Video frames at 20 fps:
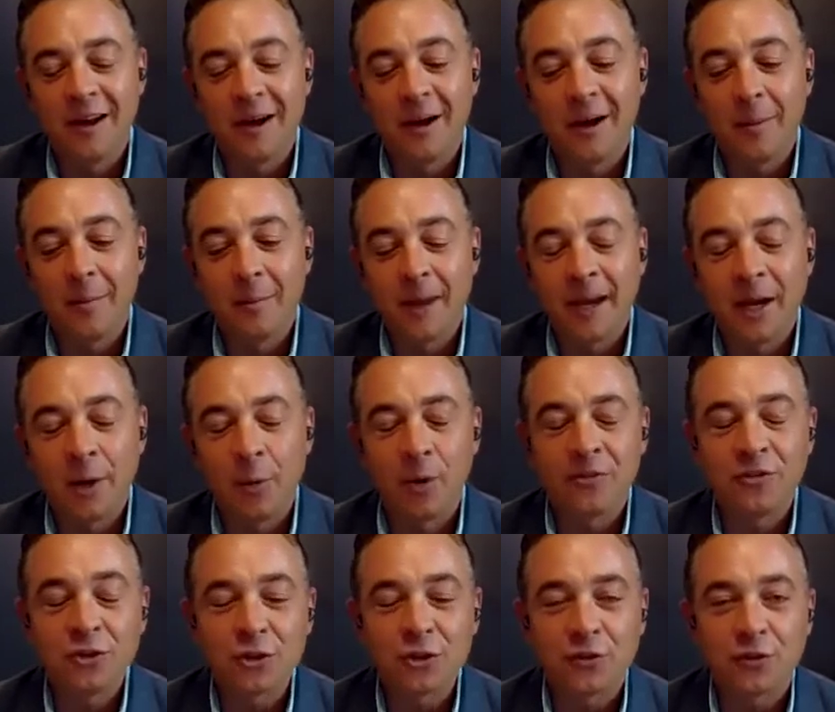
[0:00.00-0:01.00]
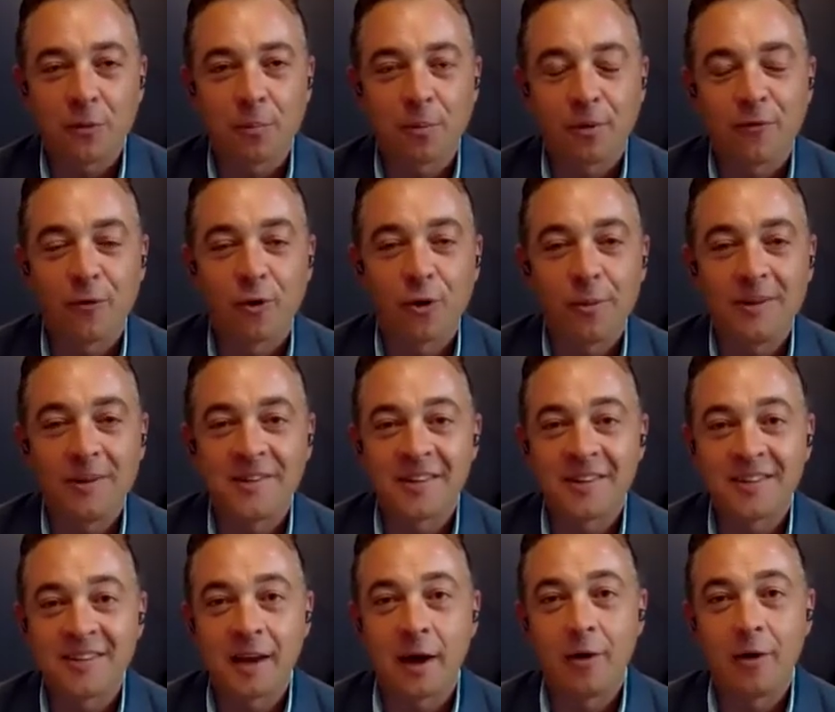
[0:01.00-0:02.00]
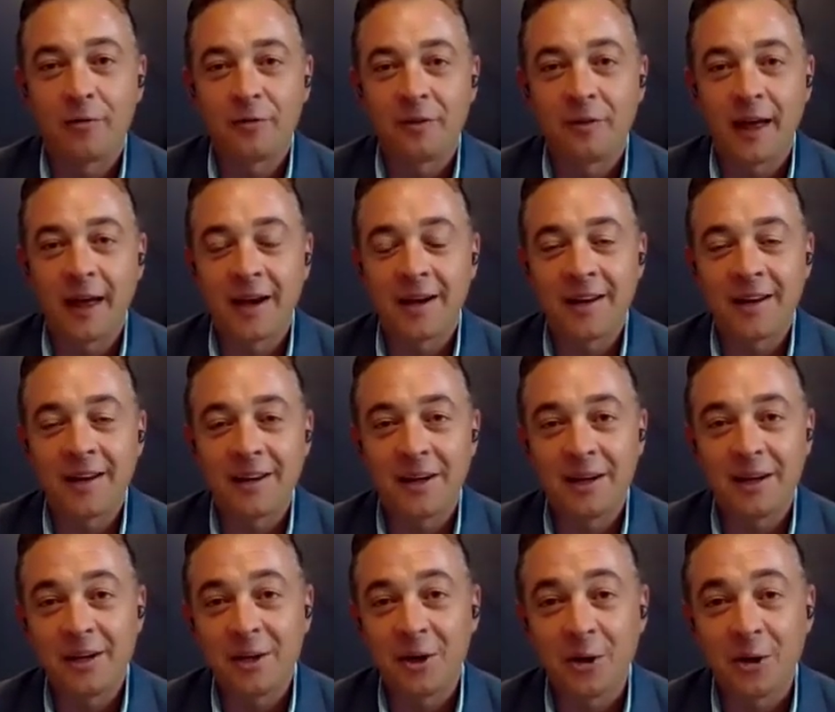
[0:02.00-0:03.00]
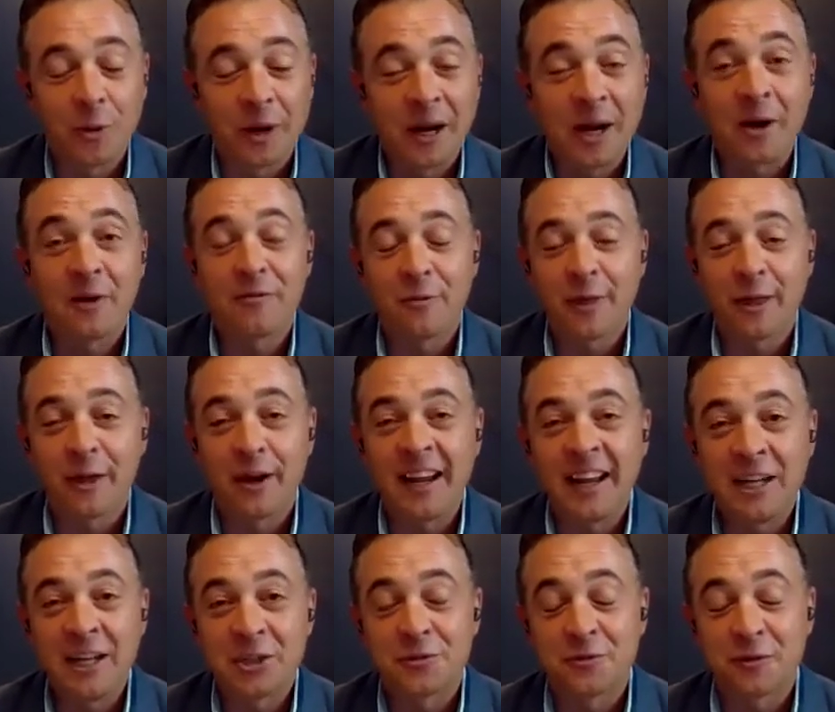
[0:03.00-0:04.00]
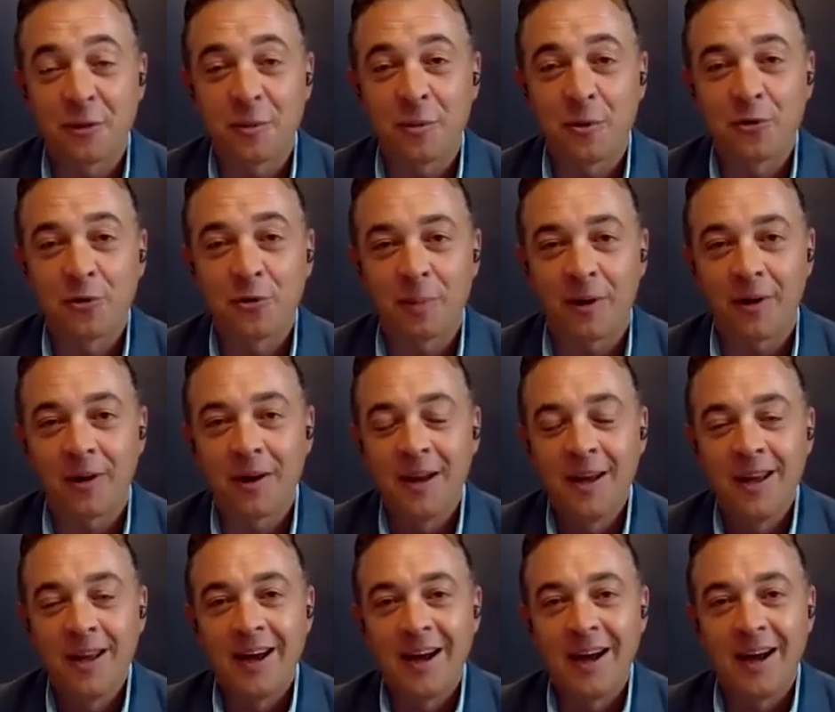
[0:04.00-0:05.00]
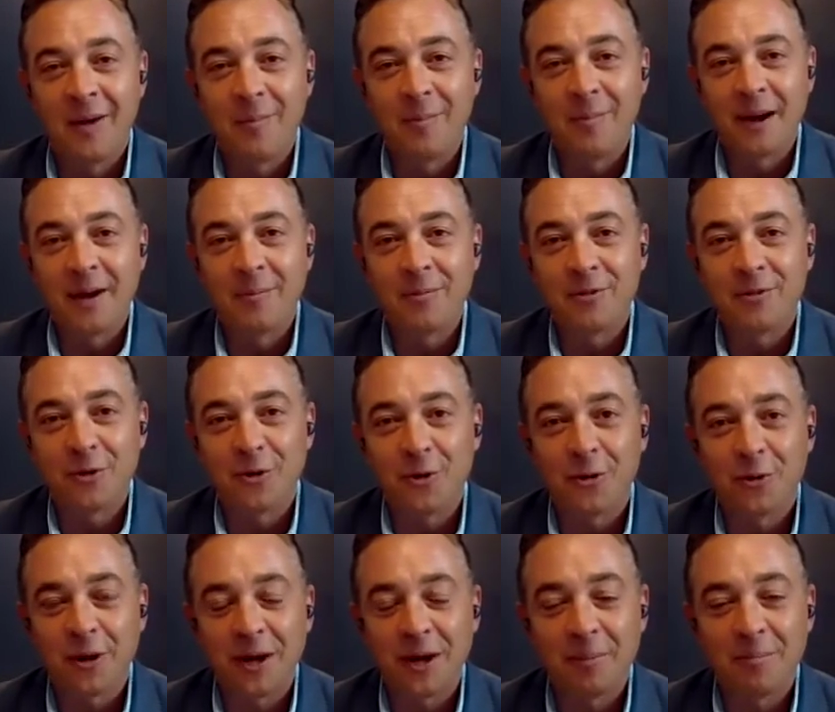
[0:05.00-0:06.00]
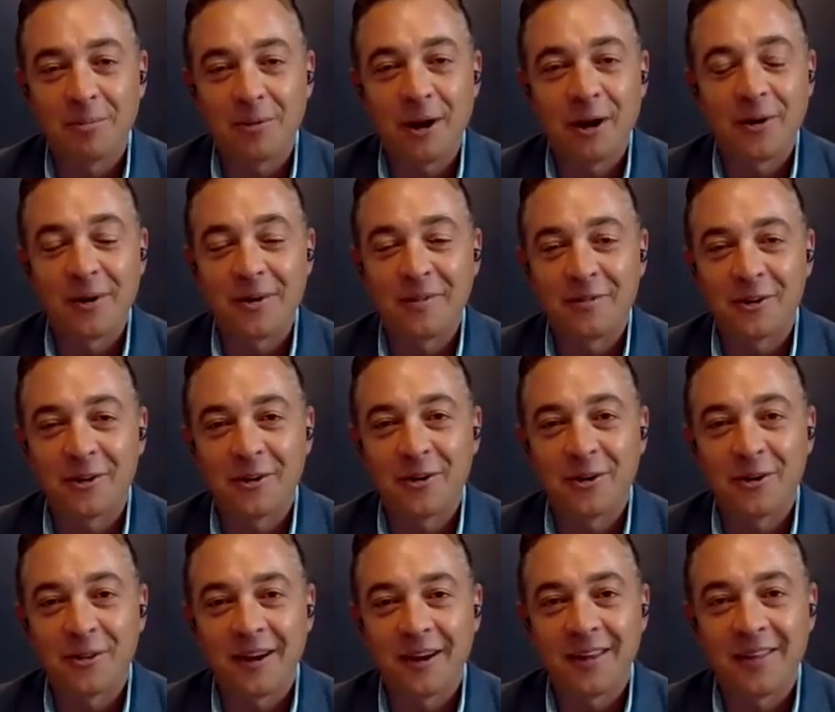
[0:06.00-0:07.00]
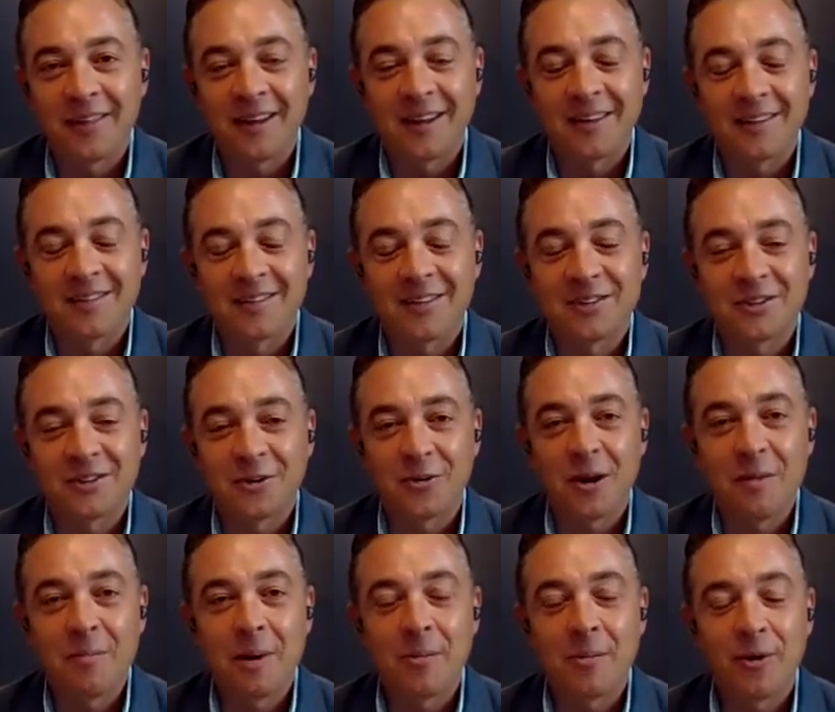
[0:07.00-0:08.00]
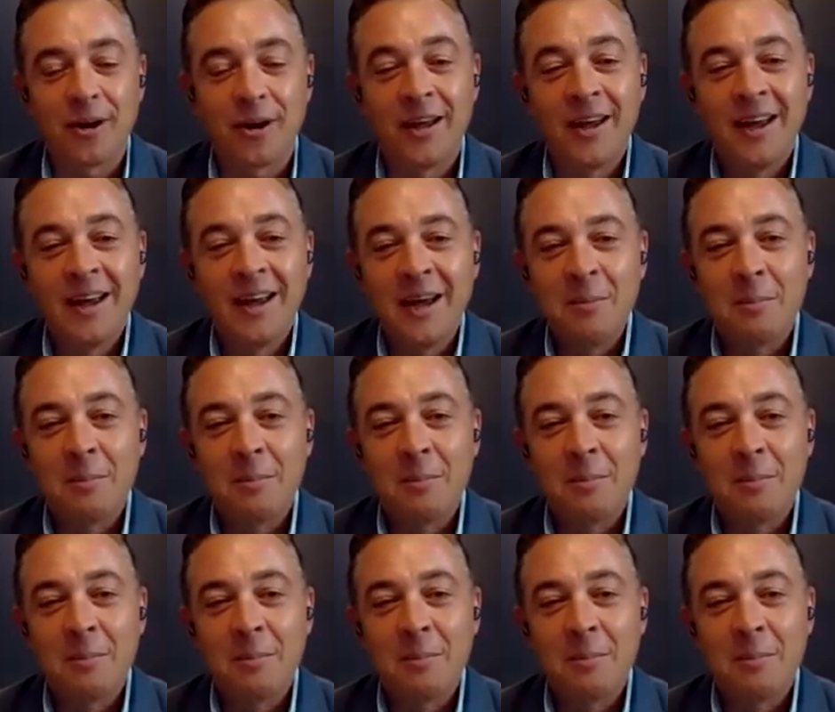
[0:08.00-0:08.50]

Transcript: And it wasn't just the performance itself that, went out for that hitch for the most part, that I'm so proud of, or that I think is such a great memory.